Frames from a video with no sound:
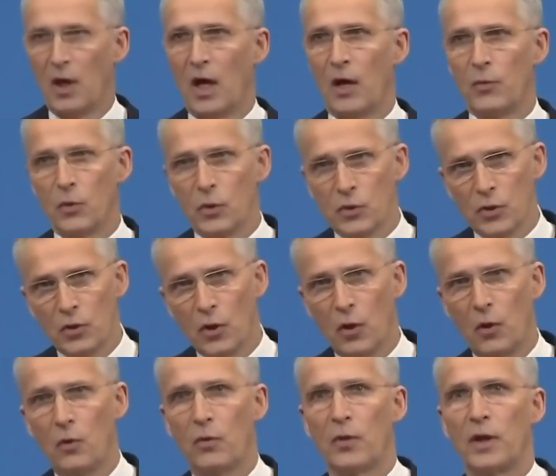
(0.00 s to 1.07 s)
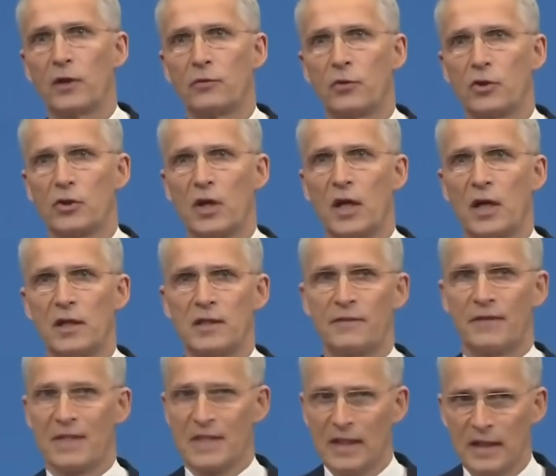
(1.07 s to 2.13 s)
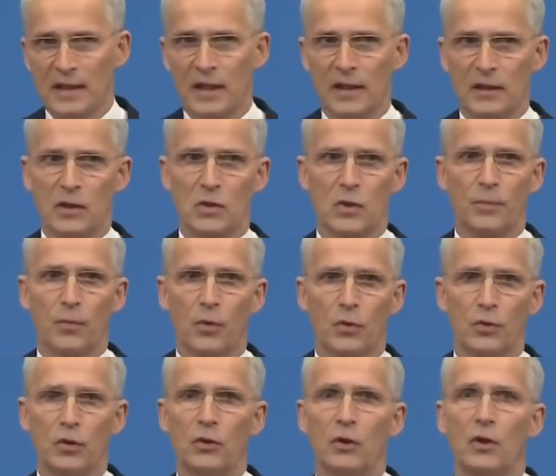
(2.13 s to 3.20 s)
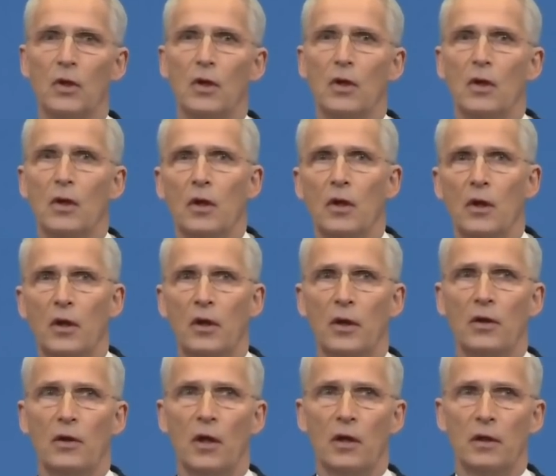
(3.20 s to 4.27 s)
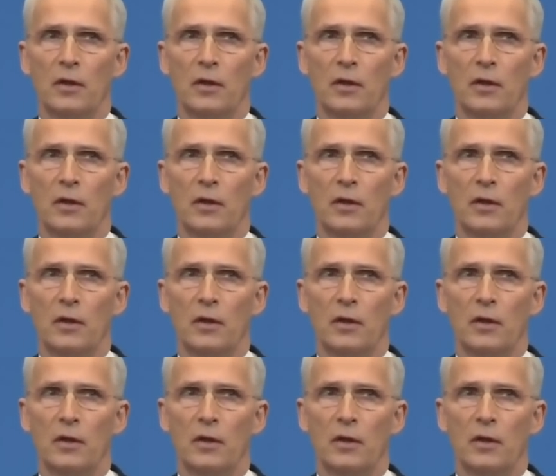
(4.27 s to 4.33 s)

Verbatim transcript: And we also know that Russia has facilitated, supported uh, uh,